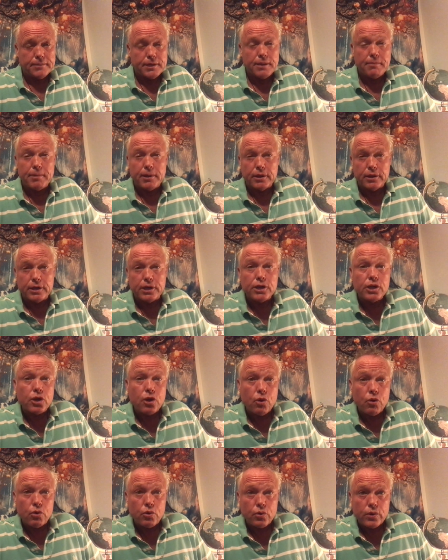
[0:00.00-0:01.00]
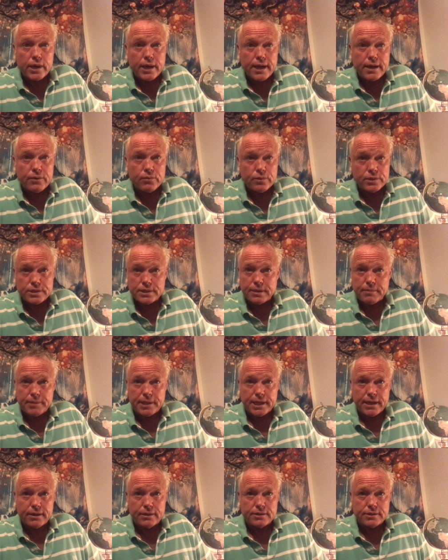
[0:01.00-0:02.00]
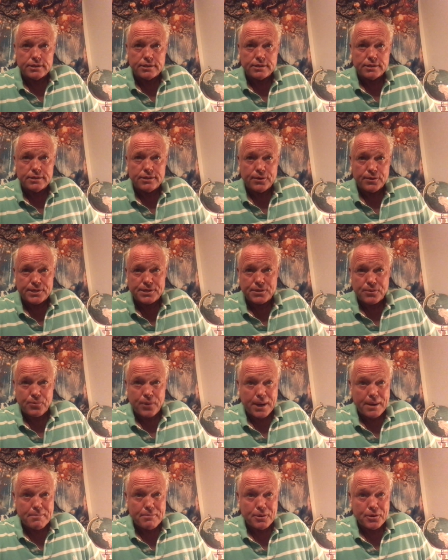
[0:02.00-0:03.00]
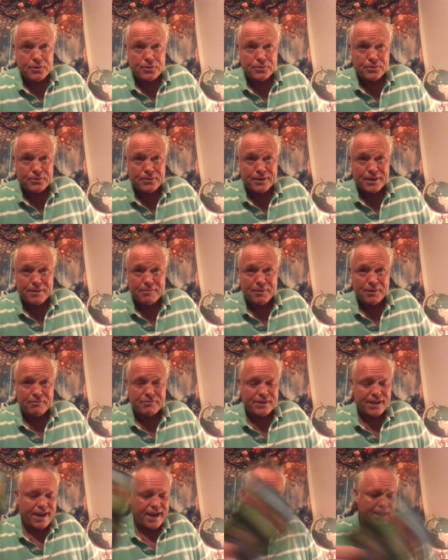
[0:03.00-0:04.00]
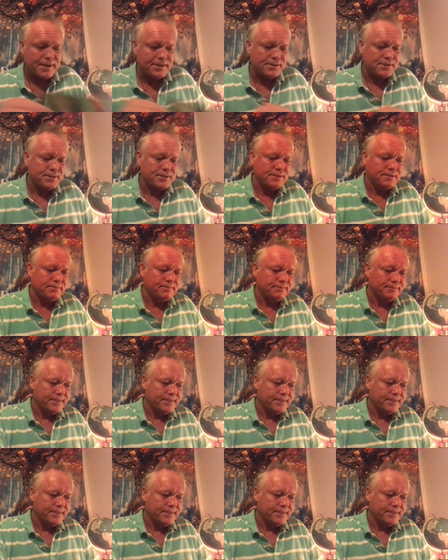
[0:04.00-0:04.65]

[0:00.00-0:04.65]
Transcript: The ability to co create with somebody else. Notice the rainbow above the hands.